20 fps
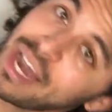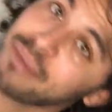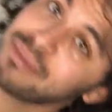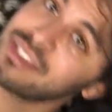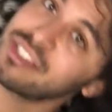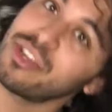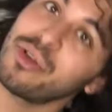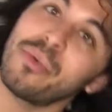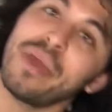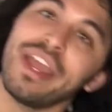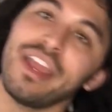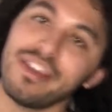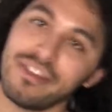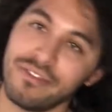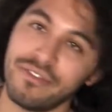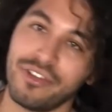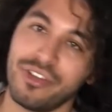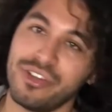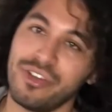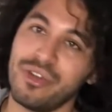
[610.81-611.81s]
I'm still waiting
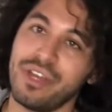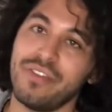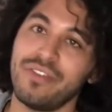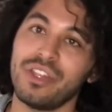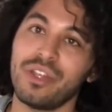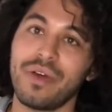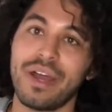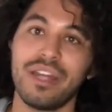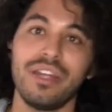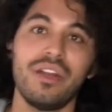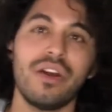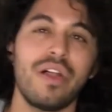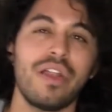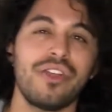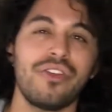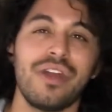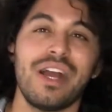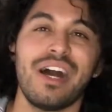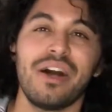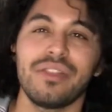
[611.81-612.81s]
for you, even though I know
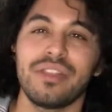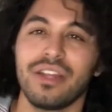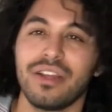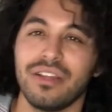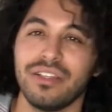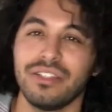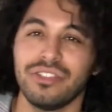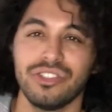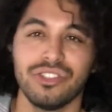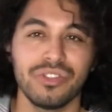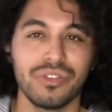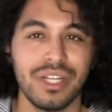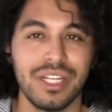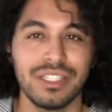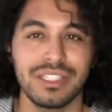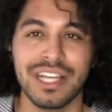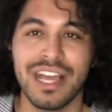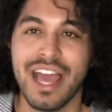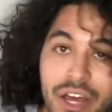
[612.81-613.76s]
that you're out there in these streets.